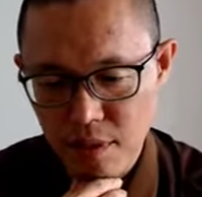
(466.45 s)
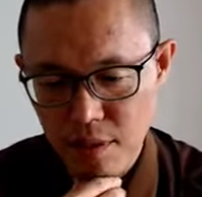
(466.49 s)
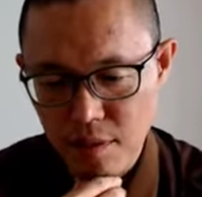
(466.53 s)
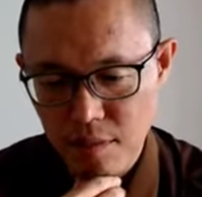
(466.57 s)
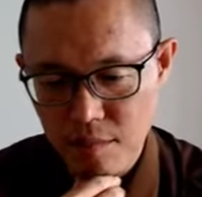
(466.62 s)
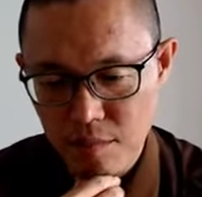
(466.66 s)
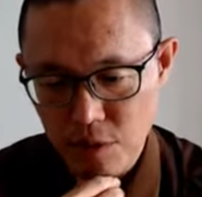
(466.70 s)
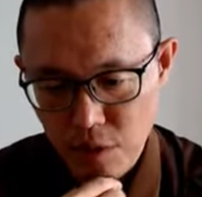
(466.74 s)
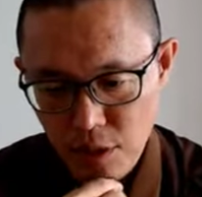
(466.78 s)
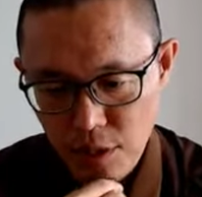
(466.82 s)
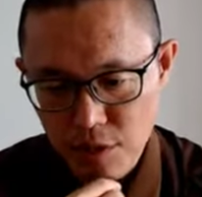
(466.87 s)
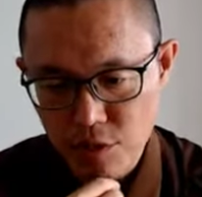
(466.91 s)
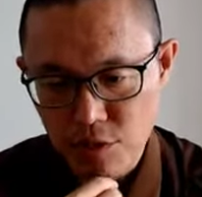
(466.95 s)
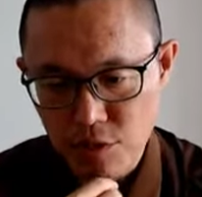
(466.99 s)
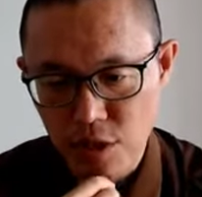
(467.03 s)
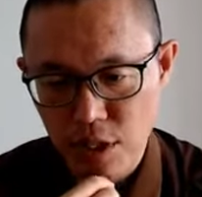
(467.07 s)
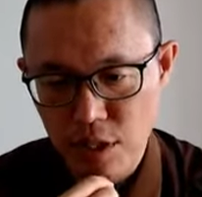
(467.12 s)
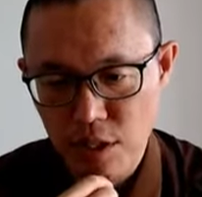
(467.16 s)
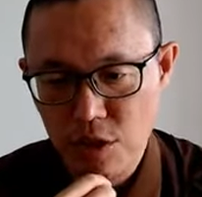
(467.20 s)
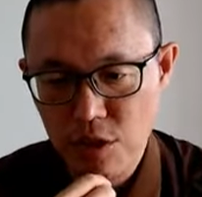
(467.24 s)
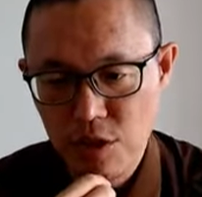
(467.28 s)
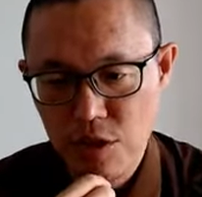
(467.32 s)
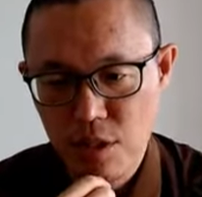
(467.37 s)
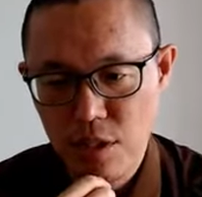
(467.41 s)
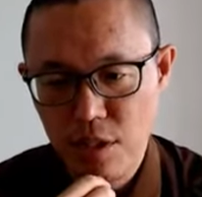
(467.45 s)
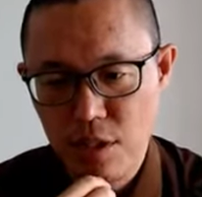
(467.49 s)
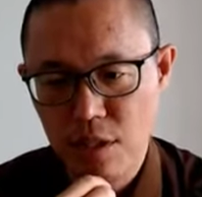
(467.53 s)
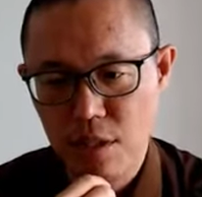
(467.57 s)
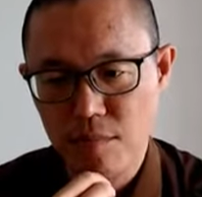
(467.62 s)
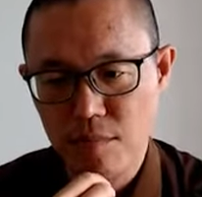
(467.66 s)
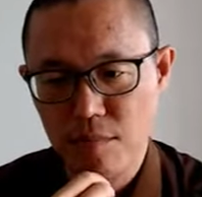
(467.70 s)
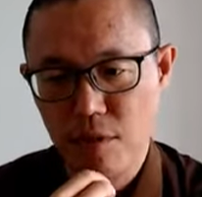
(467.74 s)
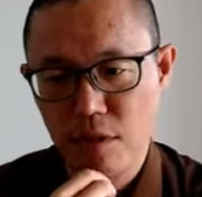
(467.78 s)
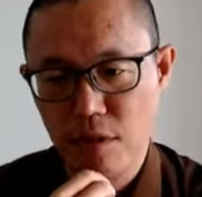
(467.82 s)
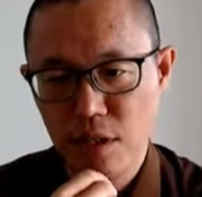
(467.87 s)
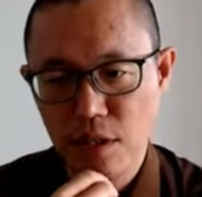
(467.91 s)
Buddhist tradition, in the
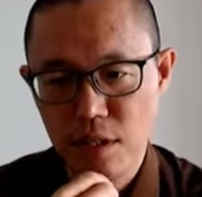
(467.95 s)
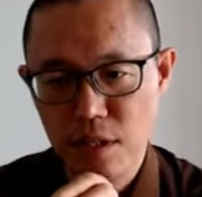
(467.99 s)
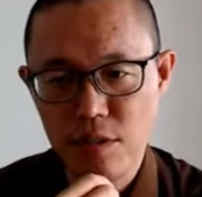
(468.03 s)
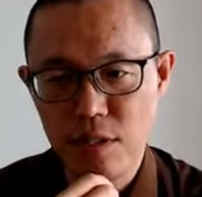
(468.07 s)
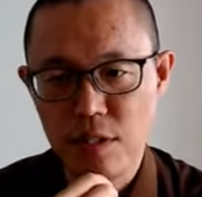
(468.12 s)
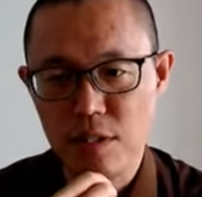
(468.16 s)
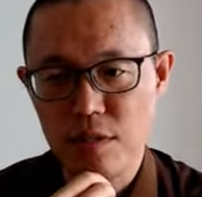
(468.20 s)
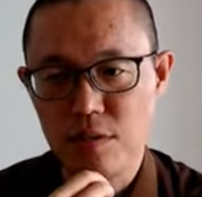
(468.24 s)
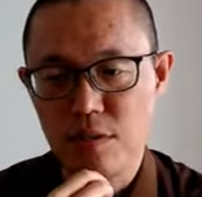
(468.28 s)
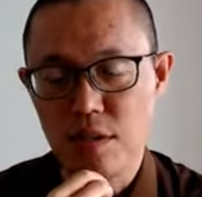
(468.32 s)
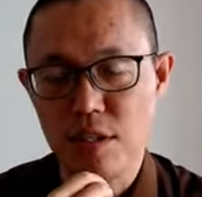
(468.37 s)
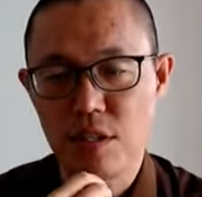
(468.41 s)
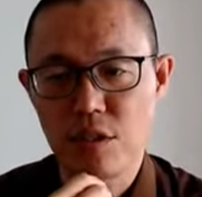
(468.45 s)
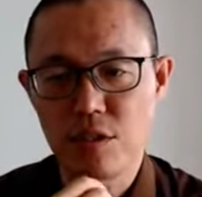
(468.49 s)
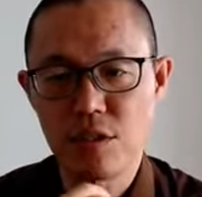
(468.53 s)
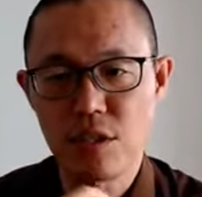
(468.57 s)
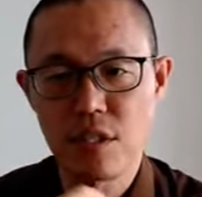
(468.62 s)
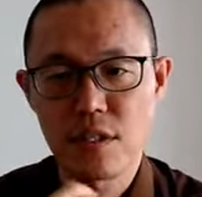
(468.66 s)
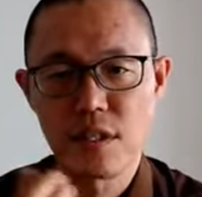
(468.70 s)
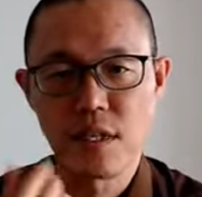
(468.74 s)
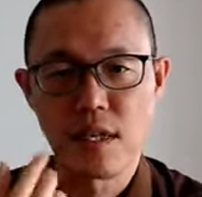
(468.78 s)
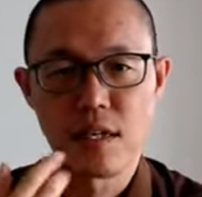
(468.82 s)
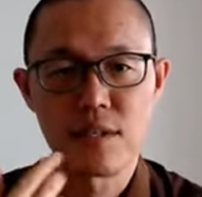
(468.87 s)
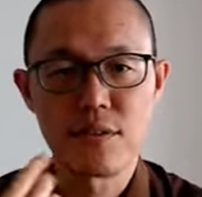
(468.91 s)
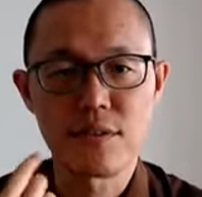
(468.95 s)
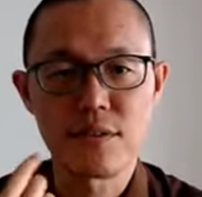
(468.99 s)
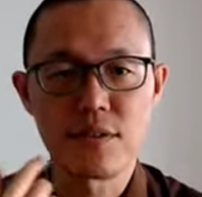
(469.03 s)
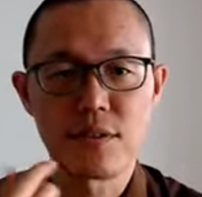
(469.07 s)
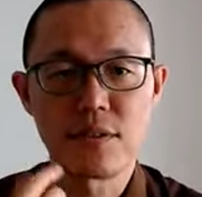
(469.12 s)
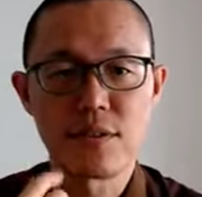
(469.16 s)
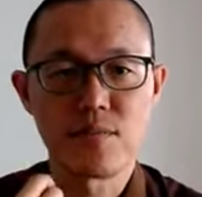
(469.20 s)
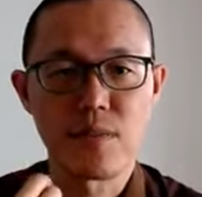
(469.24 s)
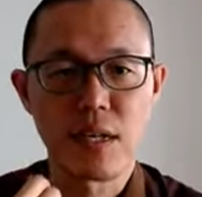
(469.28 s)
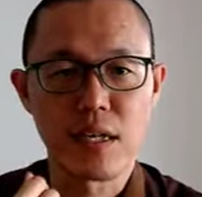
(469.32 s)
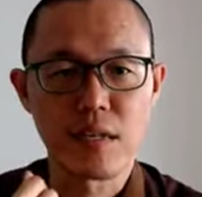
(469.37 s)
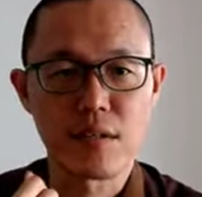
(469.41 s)
monastic tradition, there is this
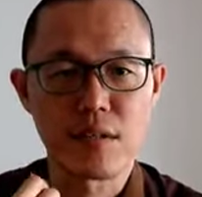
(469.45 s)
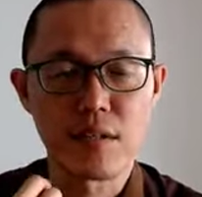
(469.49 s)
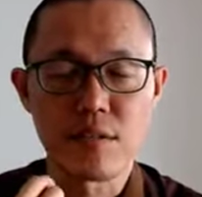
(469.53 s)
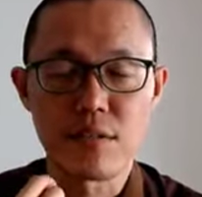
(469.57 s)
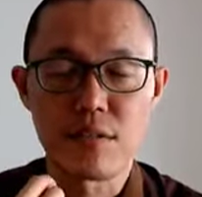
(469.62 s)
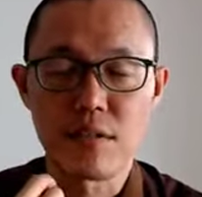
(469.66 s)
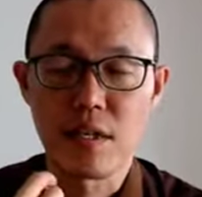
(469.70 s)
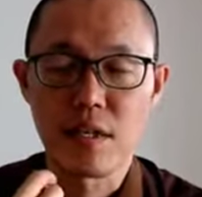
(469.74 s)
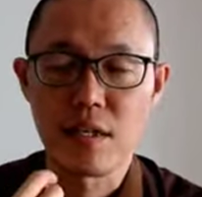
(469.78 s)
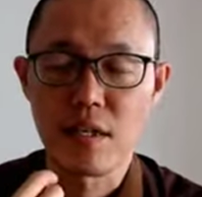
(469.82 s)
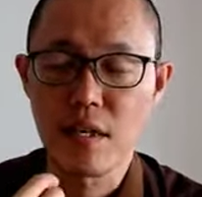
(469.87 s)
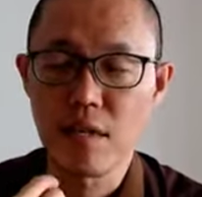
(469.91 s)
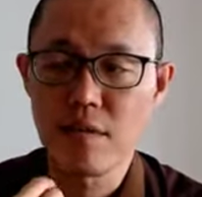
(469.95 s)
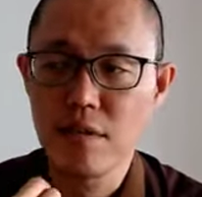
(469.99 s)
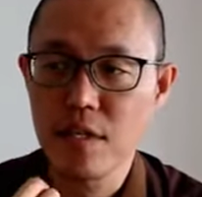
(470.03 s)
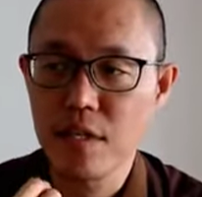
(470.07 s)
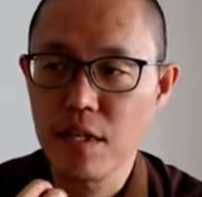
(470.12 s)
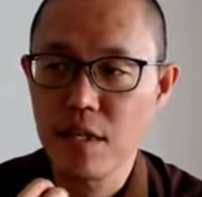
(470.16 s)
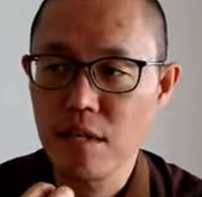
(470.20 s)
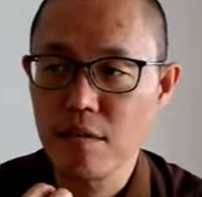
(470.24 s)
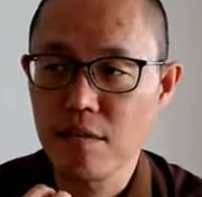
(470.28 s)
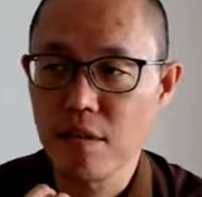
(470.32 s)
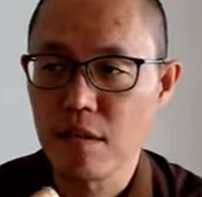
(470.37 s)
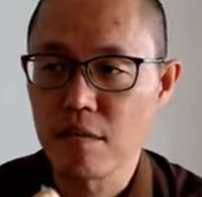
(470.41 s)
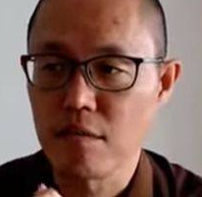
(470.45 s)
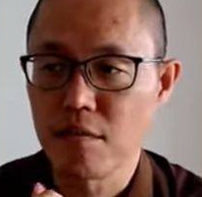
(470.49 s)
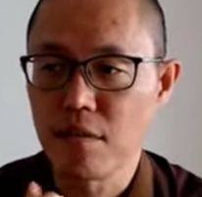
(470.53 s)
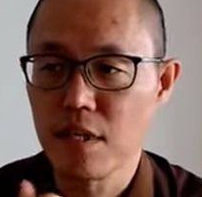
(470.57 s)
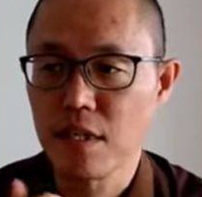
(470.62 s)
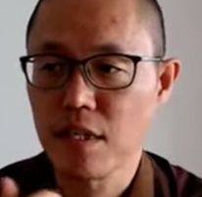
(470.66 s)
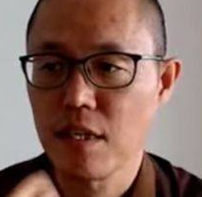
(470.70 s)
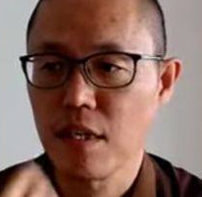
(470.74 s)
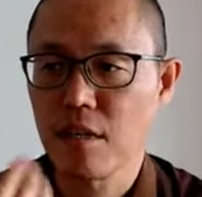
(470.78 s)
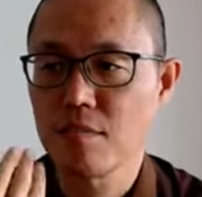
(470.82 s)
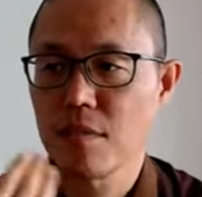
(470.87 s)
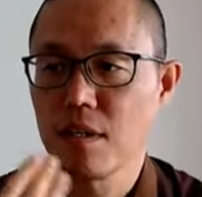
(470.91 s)
practice that every day when you
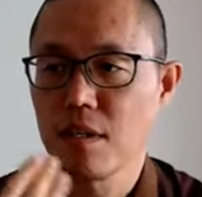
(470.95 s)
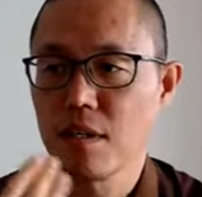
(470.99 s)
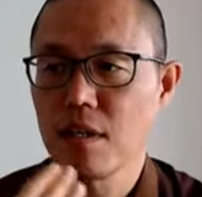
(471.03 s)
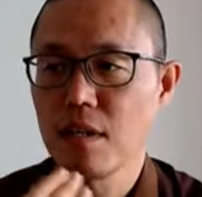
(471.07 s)
wake up,